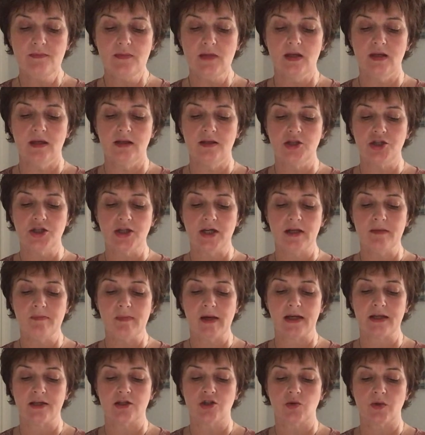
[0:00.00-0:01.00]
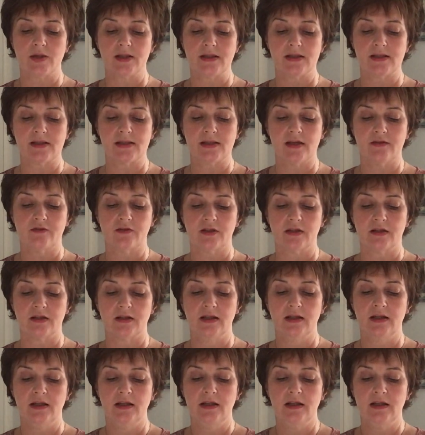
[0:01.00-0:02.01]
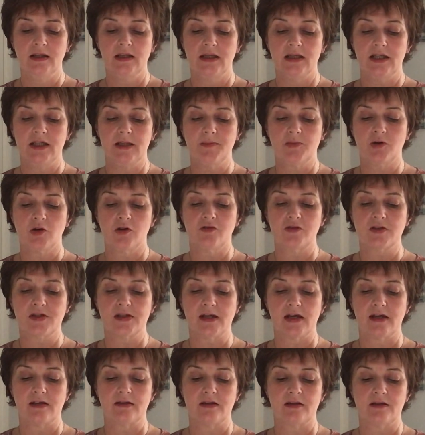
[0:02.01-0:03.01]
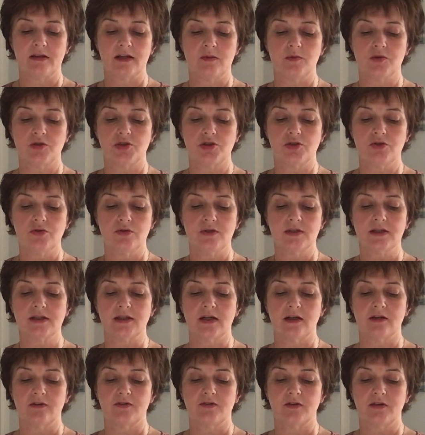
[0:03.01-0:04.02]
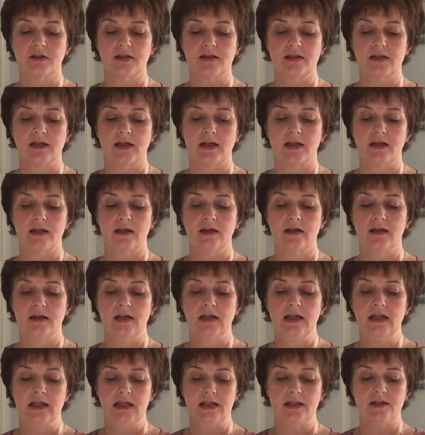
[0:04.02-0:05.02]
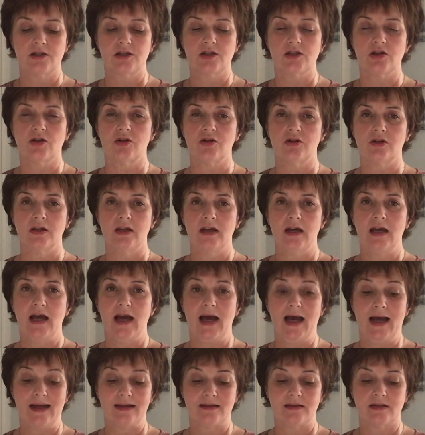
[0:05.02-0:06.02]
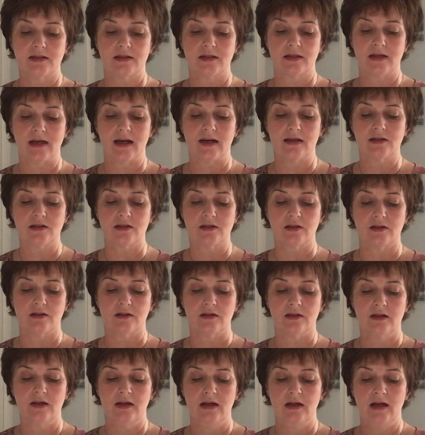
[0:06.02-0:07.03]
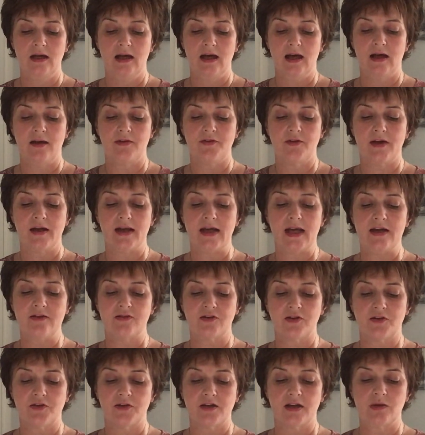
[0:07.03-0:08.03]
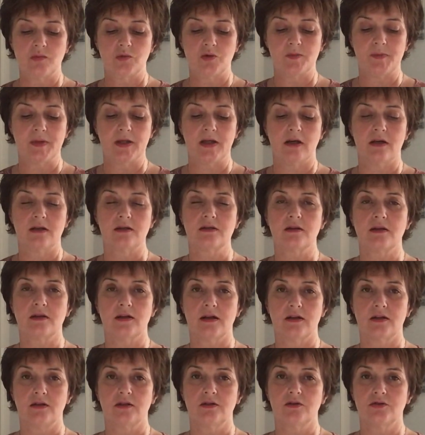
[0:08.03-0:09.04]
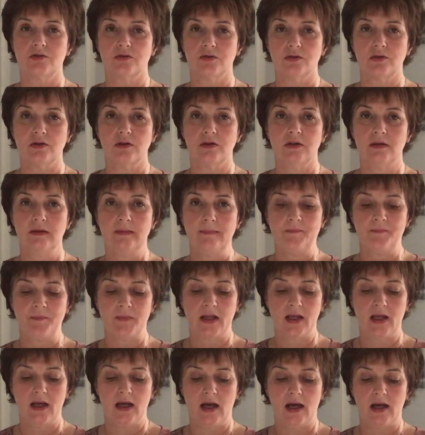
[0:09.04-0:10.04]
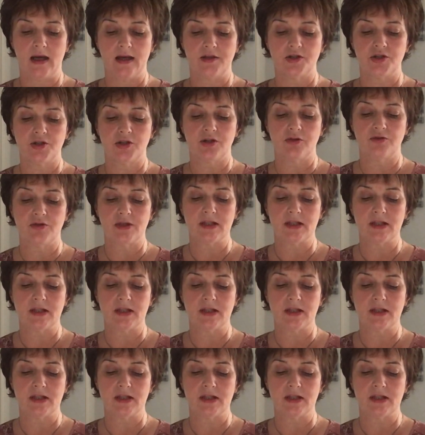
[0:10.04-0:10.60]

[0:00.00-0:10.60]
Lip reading: In Jeremiah 27, he prophesied that they would soon serve this king, his son, and his grandson, and that everything would be under their control. And you can read